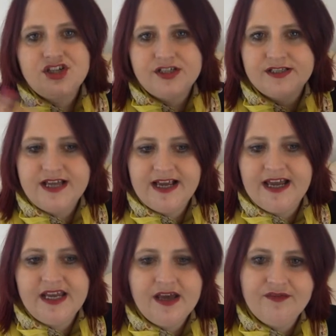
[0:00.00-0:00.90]
she'll take
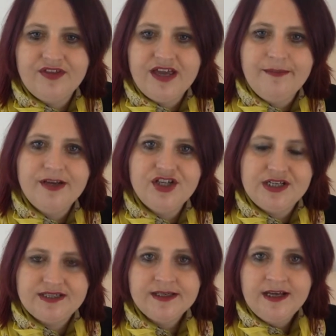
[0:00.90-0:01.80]
any of the
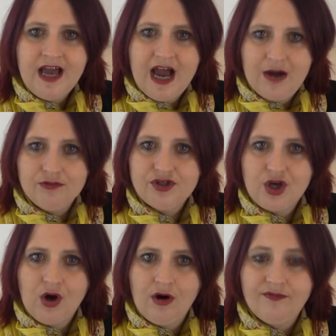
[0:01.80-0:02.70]
images out
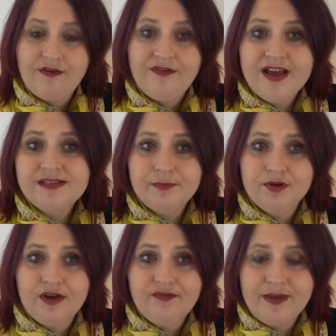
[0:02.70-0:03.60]
of
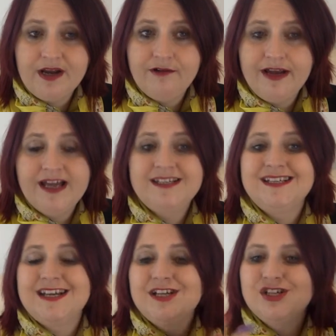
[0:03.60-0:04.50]
Facebook that have been
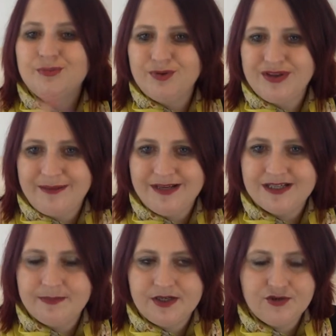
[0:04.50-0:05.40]
created and she'll put them
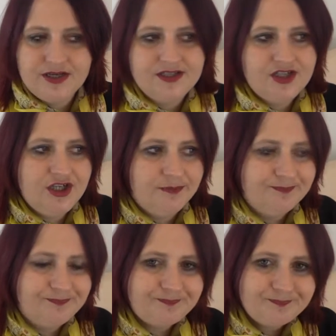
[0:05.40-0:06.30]
into Pinterest too.
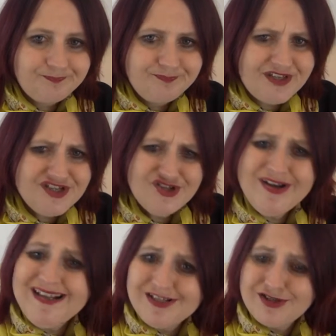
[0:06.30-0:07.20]
So
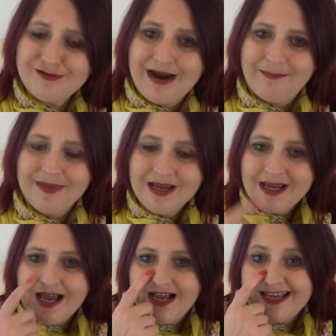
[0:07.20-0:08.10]
Instagram,
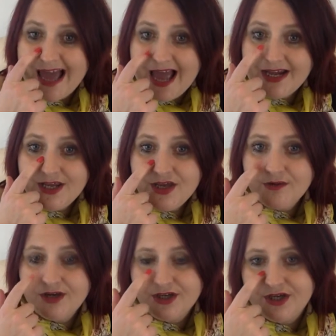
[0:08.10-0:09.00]
again, you
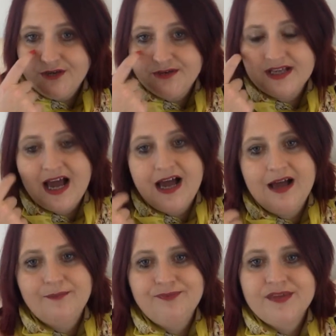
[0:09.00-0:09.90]
can use
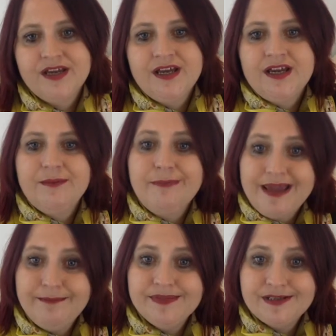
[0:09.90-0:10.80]

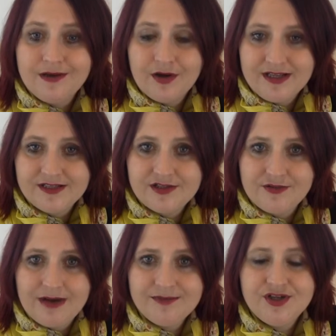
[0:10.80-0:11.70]
memes on
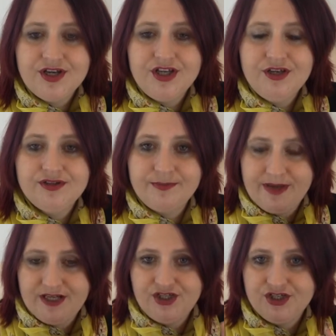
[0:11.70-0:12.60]
Instagram, so you can use the
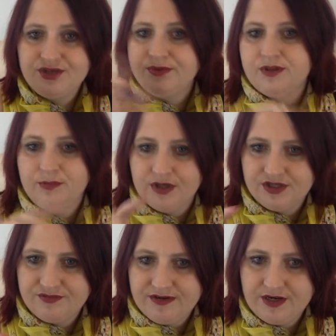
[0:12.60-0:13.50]
pictures with the
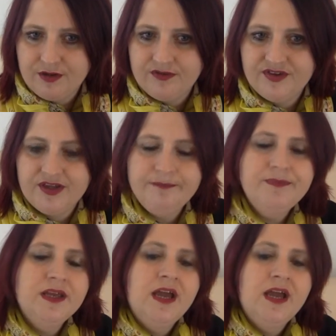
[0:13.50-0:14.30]
words written over them,